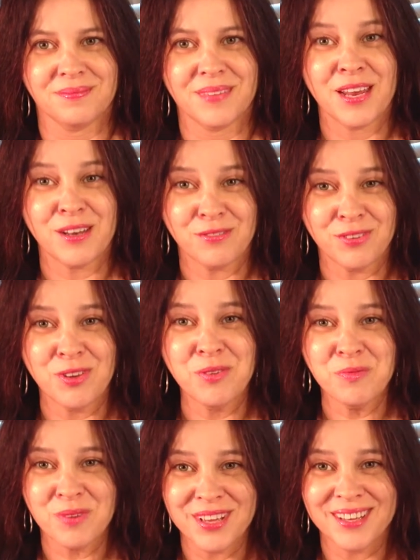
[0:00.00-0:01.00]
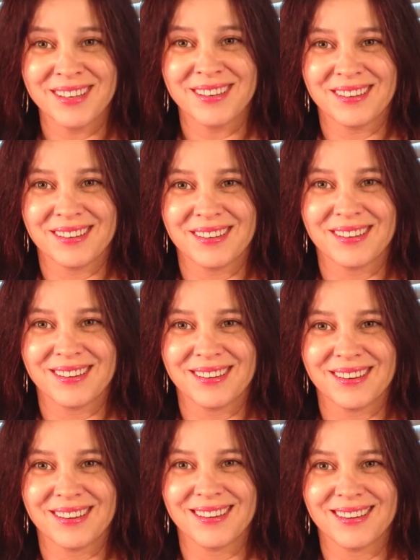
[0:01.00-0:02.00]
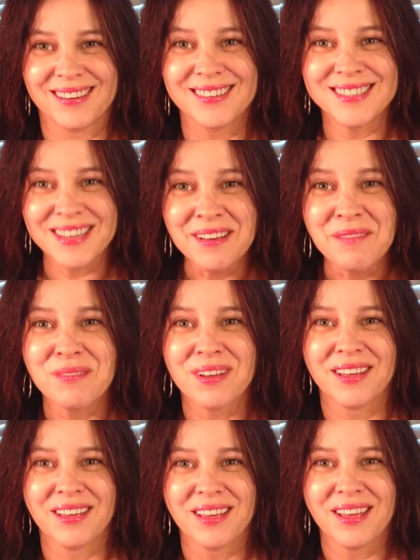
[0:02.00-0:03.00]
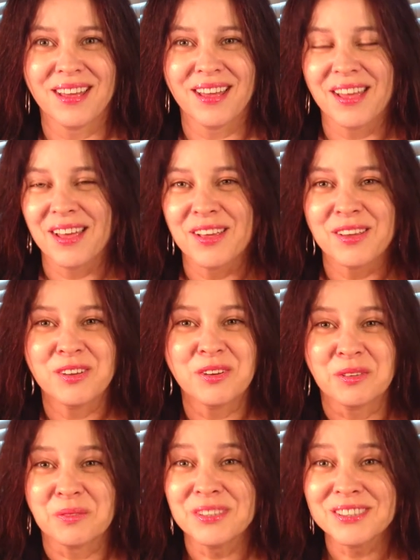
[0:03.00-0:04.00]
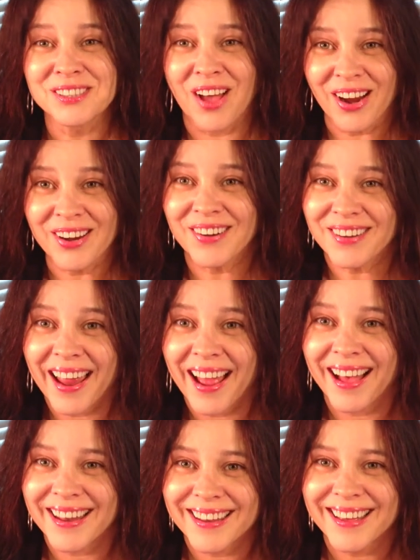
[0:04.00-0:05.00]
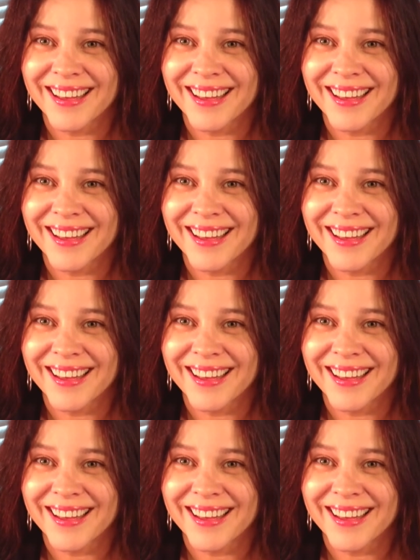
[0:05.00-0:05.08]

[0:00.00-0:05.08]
And if you win, Jim, you're a real soccer dad.